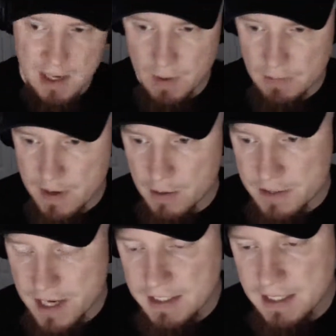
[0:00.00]
it way better
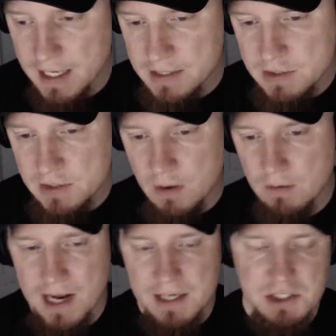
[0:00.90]
than I can.
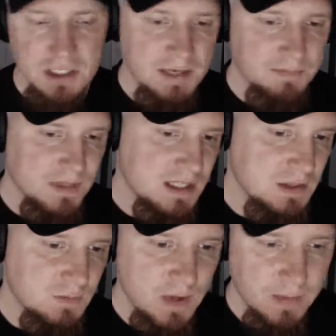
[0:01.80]
So actually,
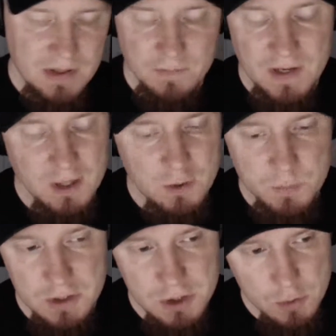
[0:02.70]
the video is
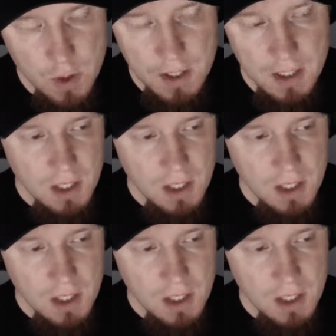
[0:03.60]
pretty short.